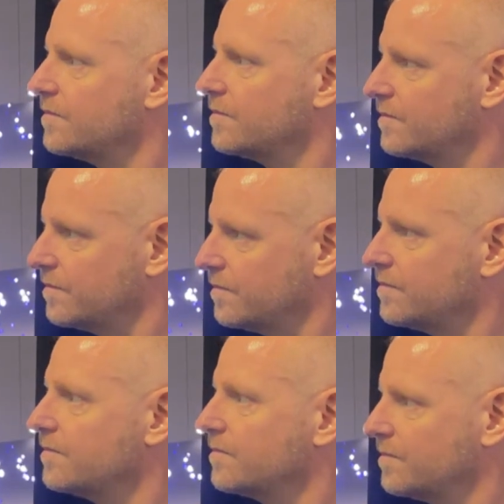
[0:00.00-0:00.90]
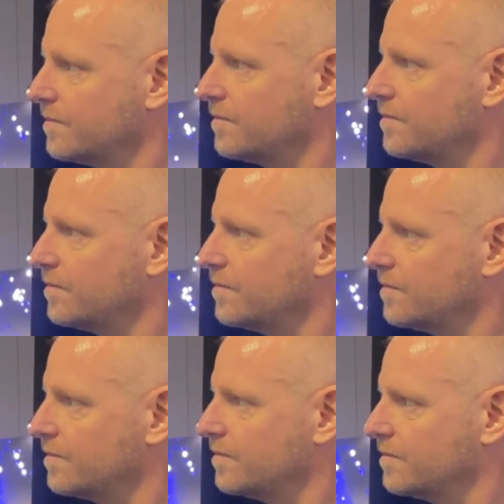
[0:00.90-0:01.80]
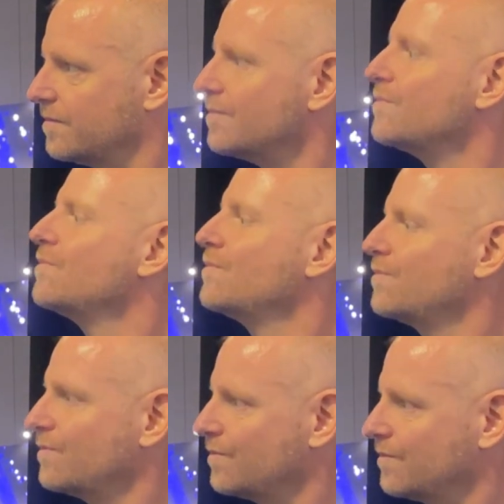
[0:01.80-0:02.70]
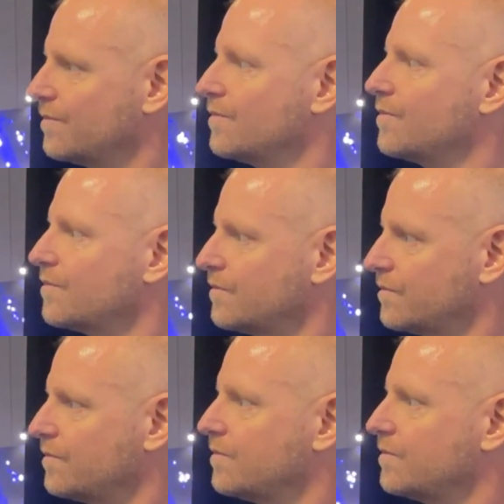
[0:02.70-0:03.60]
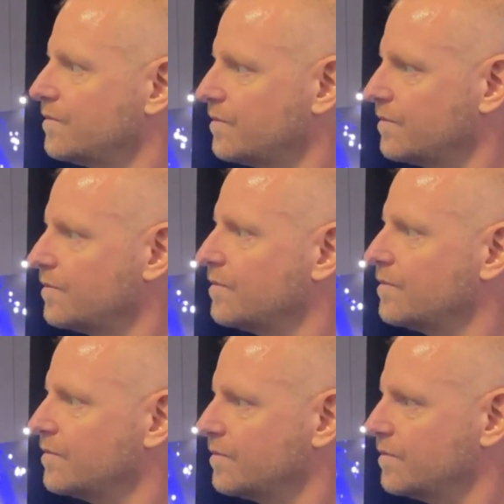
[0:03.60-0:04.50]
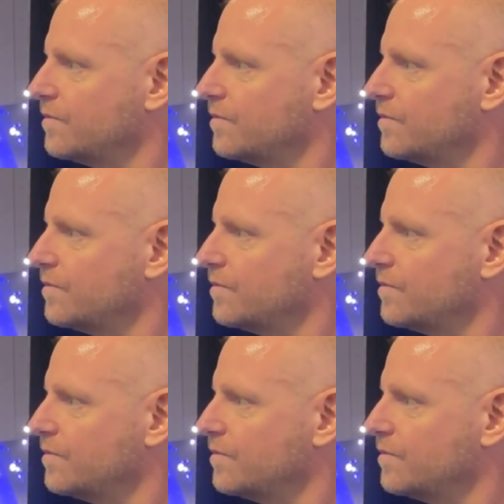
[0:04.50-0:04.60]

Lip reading: The person shown says nothing.